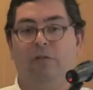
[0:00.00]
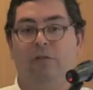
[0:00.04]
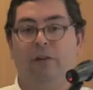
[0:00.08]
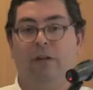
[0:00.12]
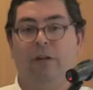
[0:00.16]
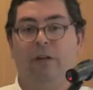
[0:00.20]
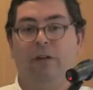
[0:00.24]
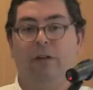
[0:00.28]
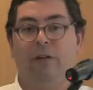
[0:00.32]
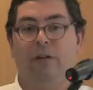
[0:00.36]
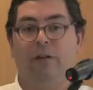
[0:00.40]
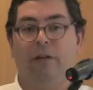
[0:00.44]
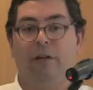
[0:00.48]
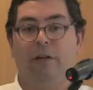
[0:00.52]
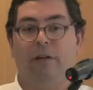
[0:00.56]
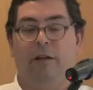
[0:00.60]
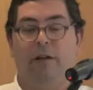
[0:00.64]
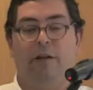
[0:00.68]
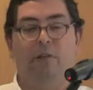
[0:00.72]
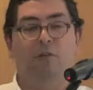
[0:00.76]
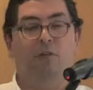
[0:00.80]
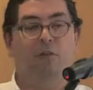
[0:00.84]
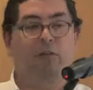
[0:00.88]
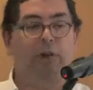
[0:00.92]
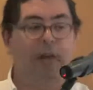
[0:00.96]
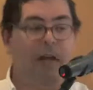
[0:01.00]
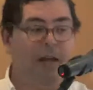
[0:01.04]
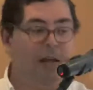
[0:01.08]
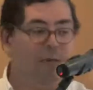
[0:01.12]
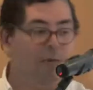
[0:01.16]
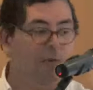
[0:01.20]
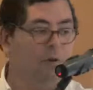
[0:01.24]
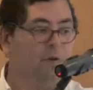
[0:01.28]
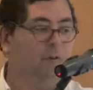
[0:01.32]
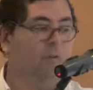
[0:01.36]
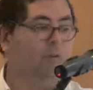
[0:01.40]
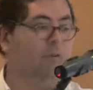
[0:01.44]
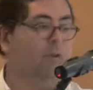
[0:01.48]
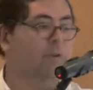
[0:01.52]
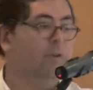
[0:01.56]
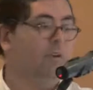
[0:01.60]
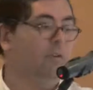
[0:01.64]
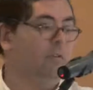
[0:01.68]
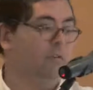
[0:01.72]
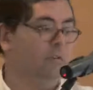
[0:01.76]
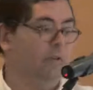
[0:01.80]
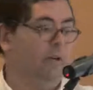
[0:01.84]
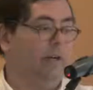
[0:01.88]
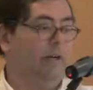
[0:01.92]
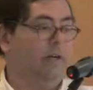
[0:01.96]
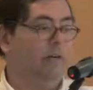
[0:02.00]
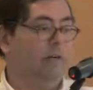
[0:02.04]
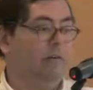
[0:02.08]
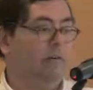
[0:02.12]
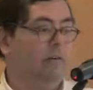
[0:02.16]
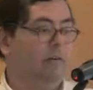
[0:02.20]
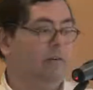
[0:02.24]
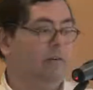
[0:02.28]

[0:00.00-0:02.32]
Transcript: you say and you aim on the long run.